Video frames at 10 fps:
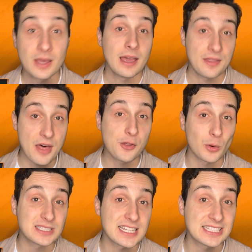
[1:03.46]
And then there
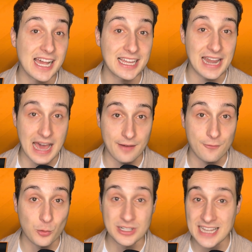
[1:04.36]
was the second half
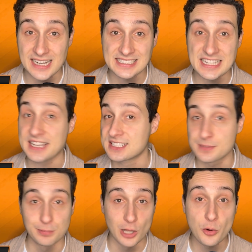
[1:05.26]
where Tennessee
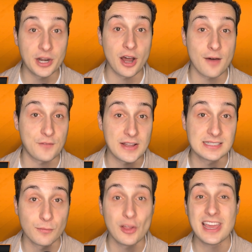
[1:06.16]
exploded
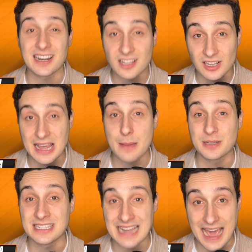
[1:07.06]
offensively and
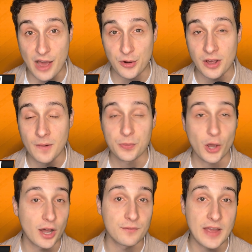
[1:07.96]
clamped down
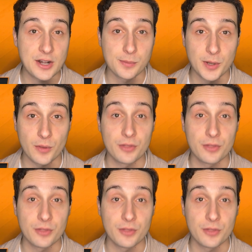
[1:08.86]
on Vanderbilt.